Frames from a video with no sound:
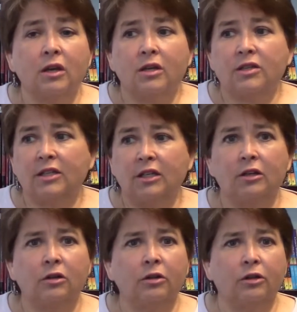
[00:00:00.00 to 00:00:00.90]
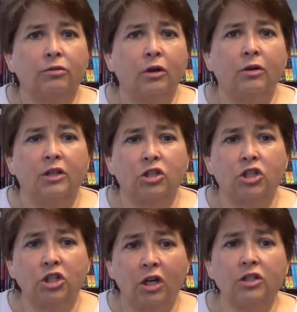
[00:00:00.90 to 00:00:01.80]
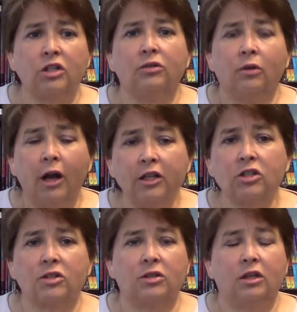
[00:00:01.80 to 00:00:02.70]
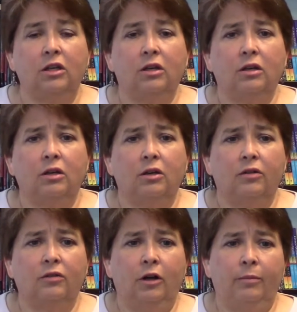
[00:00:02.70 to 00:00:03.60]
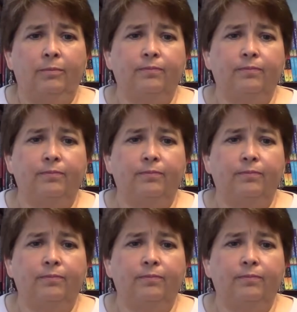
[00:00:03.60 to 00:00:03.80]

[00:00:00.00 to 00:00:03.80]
seated on the throne and judging righteously from.